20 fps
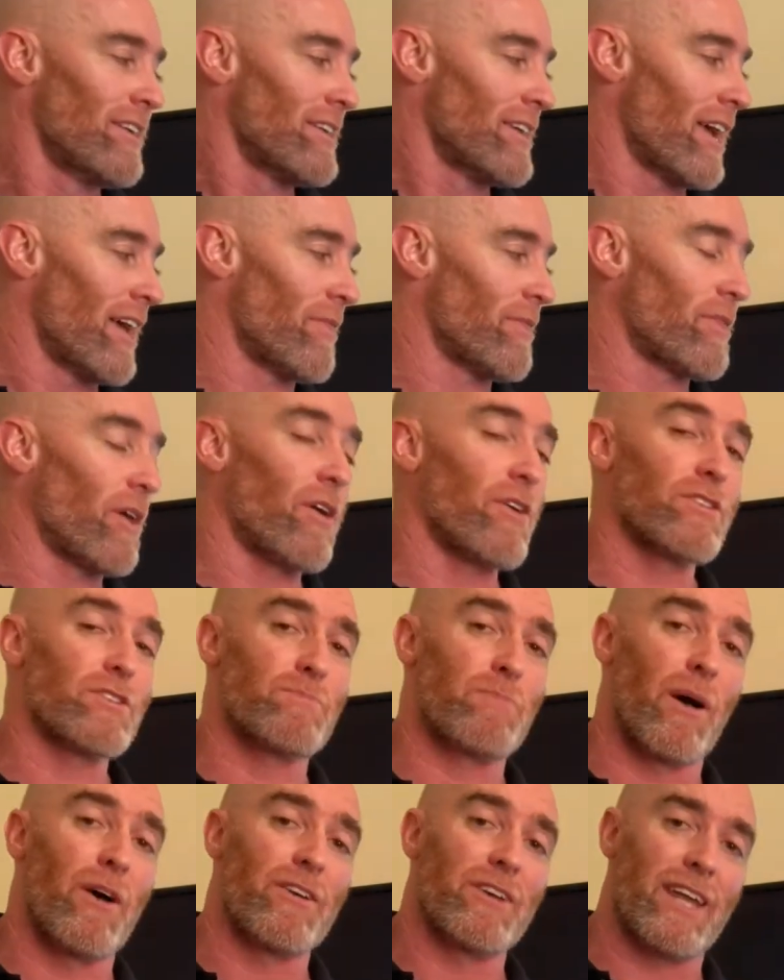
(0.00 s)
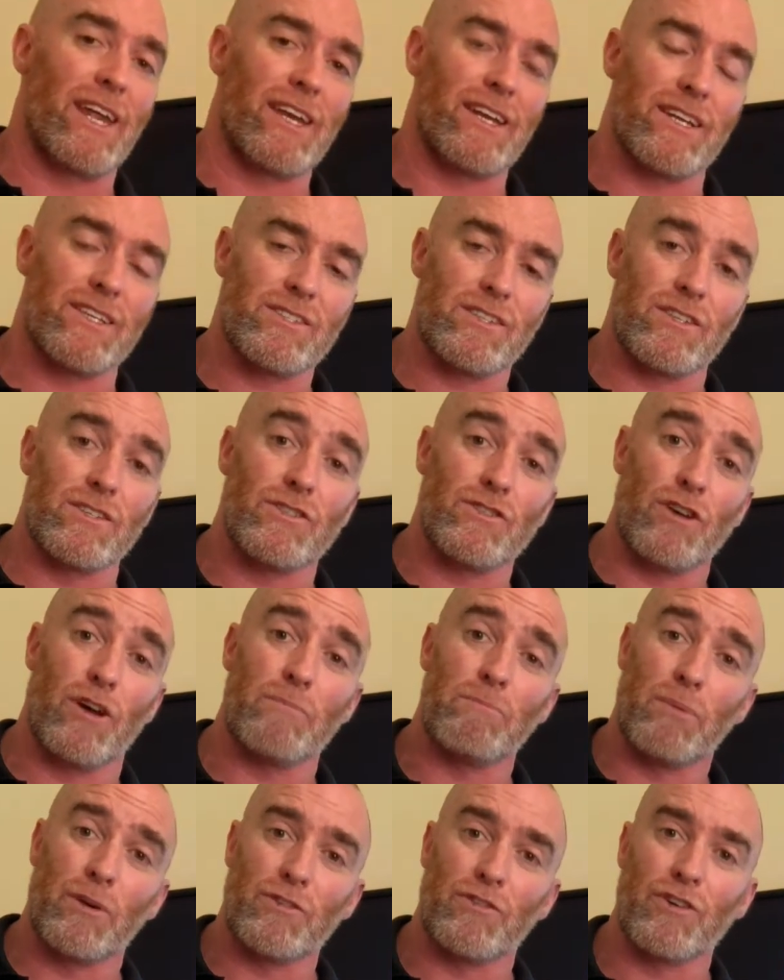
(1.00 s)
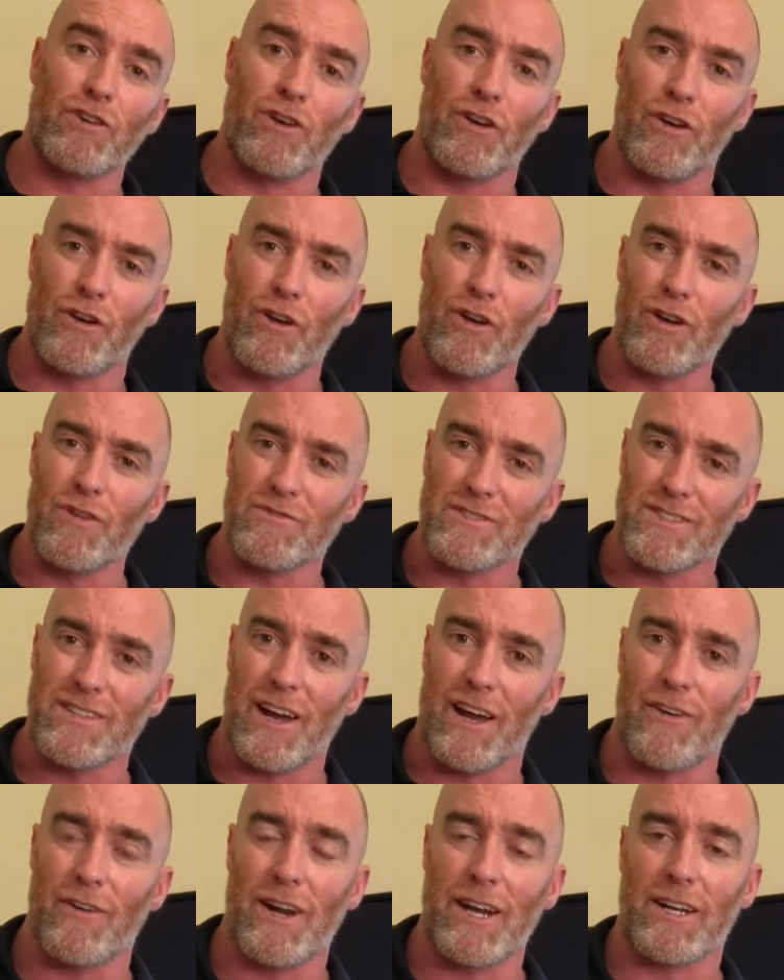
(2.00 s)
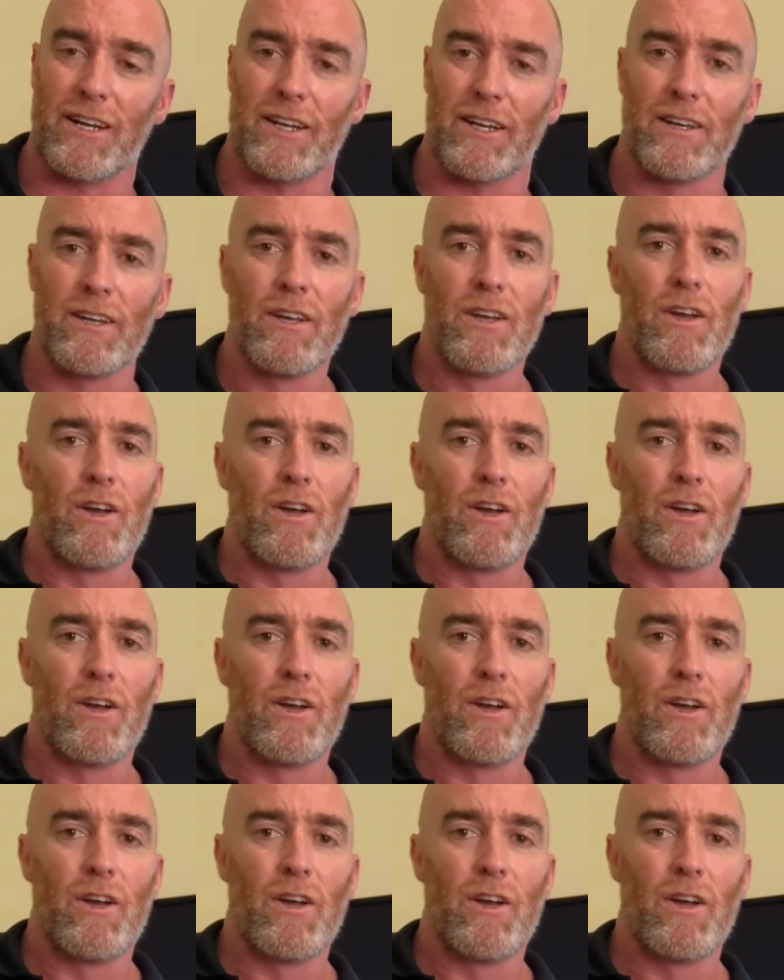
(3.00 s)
and those bone endings can start pushing on nerves directly,